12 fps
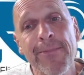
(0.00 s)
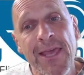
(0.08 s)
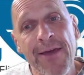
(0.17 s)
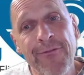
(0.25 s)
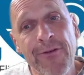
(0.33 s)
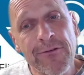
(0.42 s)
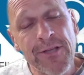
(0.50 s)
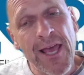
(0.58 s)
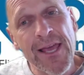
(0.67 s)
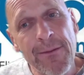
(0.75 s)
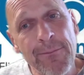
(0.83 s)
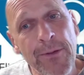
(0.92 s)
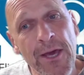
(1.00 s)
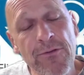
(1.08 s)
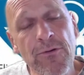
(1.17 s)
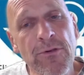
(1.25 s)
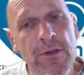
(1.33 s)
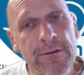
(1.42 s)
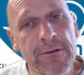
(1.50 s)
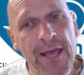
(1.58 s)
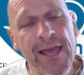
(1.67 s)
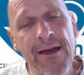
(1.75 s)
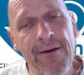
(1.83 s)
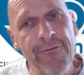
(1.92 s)
If you're taking pictures,
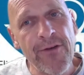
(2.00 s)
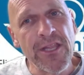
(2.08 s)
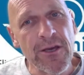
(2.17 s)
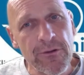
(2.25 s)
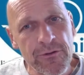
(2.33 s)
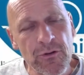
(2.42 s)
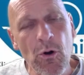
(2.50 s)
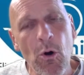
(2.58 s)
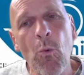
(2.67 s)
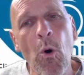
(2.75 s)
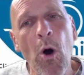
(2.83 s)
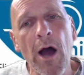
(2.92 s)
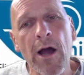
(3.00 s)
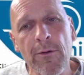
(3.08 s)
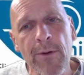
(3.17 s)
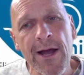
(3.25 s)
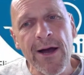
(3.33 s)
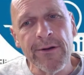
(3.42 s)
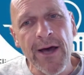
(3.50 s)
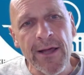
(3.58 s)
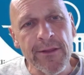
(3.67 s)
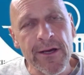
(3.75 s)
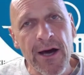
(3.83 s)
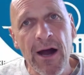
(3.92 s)
take a video, do a walk around on
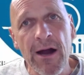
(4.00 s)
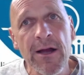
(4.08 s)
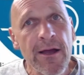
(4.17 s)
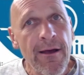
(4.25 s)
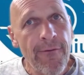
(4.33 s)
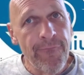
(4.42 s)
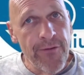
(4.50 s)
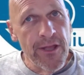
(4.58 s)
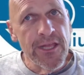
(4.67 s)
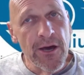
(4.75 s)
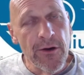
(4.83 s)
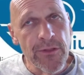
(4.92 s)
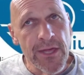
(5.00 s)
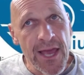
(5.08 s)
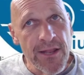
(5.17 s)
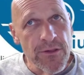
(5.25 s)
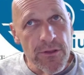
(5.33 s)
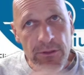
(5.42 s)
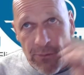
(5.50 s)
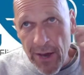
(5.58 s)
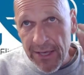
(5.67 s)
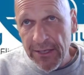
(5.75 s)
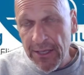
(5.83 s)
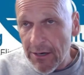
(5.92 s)
the car, video the engine so I
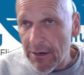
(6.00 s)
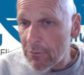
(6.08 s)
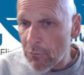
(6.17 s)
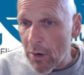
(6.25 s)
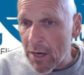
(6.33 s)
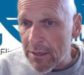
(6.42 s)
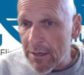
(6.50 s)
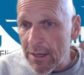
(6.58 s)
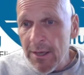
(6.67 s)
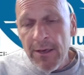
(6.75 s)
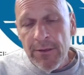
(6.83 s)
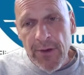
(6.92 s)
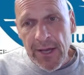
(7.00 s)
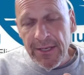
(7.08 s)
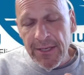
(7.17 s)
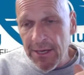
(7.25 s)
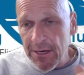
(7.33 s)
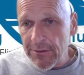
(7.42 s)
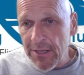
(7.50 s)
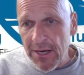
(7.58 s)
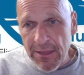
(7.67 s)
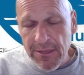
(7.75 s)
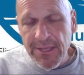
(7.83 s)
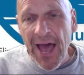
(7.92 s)
can hear it run, so I can hear that
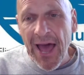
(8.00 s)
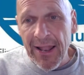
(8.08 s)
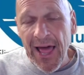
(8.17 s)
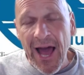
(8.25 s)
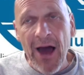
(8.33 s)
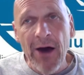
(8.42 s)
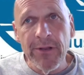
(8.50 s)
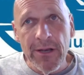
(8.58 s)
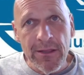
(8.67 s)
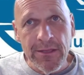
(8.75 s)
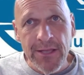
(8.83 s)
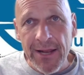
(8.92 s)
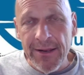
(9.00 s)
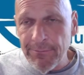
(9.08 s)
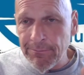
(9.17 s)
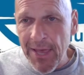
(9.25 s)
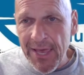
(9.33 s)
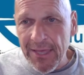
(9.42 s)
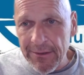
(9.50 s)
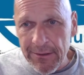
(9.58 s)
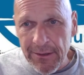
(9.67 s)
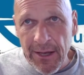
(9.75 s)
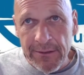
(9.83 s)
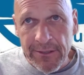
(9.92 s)
it's not loud, that it's not making
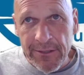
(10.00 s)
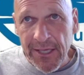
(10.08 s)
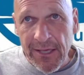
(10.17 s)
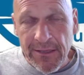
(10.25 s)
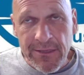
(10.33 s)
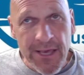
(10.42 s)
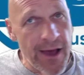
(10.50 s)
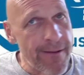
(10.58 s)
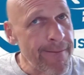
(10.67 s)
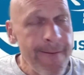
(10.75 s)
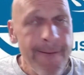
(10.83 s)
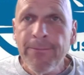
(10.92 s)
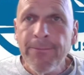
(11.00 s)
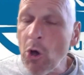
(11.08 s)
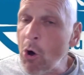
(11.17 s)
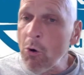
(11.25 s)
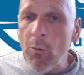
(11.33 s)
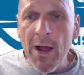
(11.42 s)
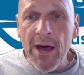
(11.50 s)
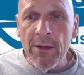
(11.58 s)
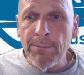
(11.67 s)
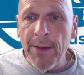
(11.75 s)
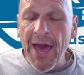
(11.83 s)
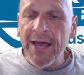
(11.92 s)
a ticking sound. Go
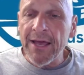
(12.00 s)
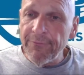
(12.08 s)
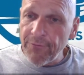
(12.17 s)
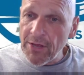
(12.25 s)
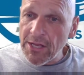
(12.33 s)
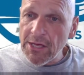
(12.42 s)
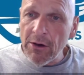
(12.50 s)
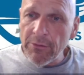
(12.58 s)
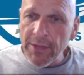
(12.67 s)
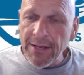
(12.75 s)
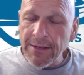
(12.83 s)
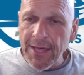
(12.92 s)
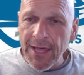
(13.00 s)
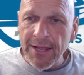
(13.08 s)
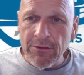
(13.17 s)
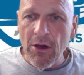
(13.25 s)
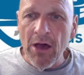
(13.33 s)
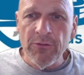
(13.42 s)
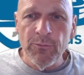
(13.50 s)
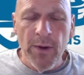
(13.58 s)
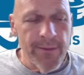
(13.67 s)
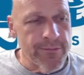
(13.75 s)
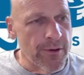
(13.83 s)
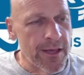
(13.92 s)
around back and video that exhaust
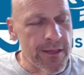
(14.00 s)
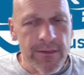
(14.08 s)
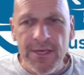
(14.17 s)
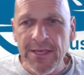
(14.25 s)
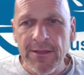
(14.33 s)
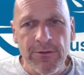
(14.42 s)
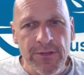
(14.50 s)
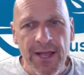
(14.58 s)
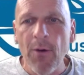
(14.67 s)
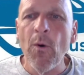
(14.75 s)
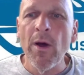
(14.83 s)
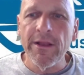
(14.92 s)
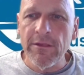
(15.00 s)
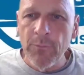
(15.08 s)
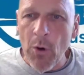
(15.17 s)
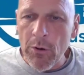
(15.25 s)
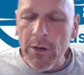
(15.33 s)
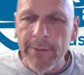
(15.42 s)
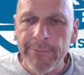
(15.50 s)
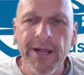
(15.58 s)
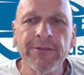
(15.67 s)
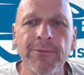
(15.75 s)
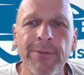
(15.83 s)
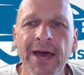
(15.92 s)
pipe so I see there's not white smoke coming
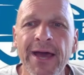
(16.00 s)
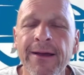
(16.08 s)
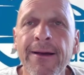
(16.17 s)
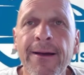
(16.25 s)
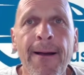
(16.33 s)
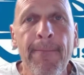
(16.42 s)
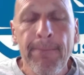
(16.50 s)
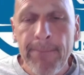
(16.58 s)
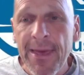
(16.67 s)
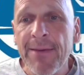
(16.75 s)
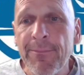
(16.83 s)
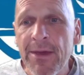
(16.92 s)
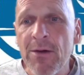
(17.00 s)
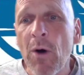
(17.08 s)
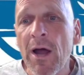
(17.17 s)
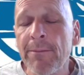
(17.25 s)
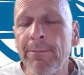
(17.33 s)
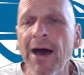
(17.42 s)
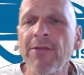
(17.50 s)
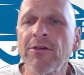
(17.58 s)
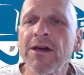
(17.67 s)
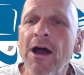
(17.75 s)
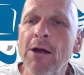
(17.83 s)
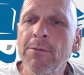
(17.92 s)
out the back. Make me want to buy the
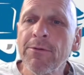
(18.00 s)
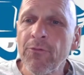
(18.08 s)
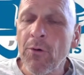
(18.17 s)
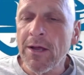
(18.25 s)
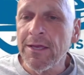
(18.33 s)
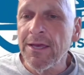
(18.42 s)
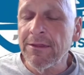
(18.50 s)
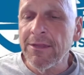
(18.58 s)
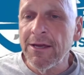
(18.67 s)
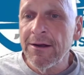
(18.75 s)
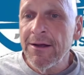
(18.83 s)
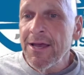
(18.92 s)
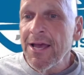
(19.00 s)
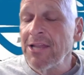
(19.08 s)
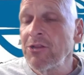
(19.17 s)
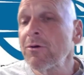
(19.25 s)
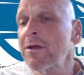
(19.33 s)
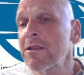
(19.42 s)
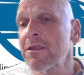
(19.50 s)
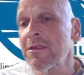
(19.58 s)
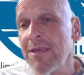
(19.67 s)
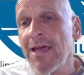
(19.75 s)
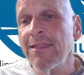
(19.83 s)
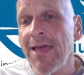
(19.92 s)
car before I get there. And you can
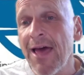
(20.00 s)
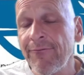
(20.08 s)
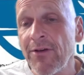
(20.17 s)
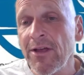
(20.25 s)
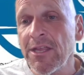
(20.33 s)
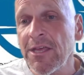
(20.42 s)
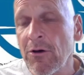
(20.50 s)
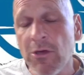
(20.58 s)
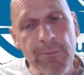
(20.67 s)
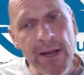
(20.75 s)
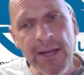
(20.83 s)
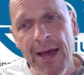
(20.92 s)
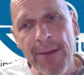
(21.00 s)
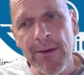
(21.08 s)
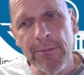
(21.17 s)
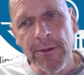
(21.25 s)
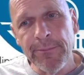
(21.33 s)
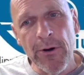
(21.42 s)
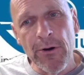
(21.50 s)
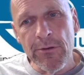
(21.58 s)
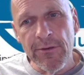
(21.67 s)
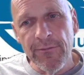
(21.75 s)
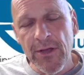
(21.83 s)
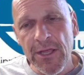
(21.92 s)
send that video. You might not be able to post
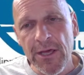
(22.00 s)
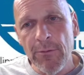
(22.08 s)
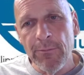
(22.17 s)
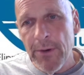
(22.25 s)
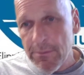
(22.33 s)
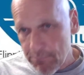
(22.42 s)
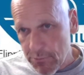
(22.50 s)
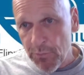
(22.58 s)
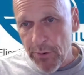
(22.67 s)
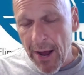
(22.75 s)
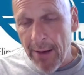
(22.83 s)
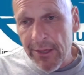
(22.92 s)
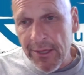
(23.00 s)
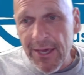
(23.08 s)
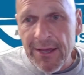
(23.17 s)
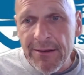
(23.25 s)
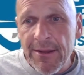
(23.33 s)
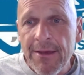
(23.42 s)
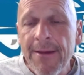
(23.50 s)
the video, but you probably can.